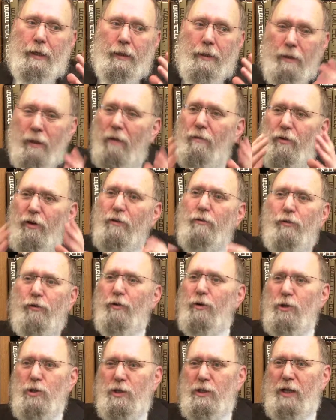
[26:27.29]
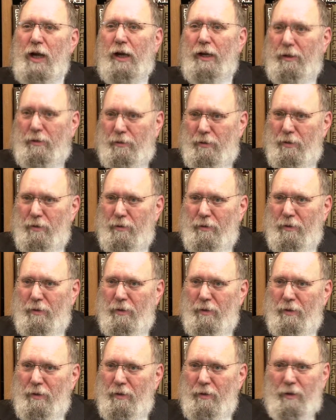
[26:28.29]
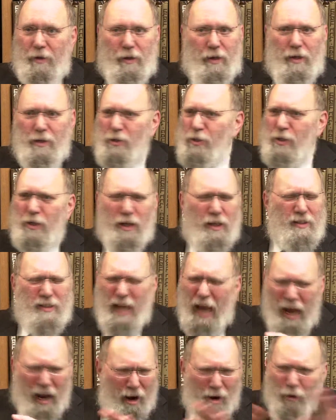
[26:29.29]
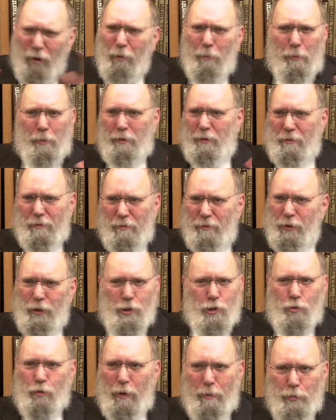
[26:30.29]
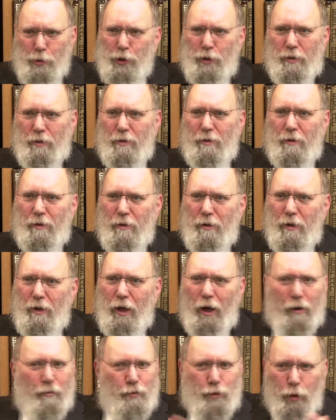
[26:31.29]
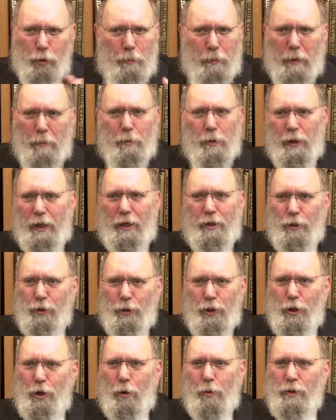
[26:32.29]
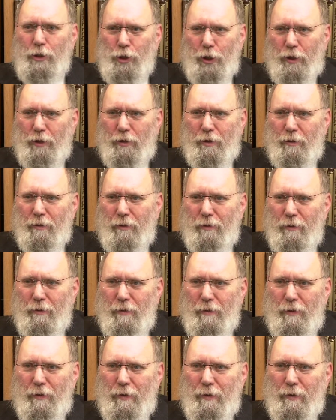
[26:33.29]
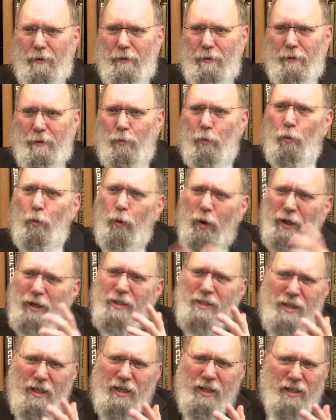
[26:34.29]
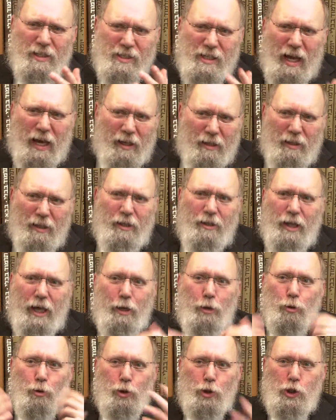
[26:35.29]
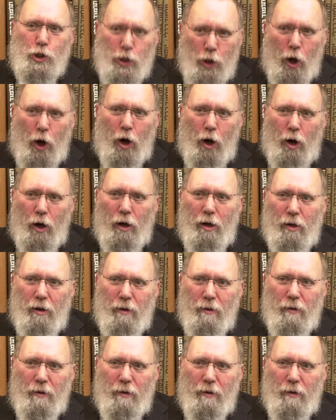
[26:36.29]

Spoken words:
Love at first sight is a terrible description of two people getting to know each other. What is it exactly that you saw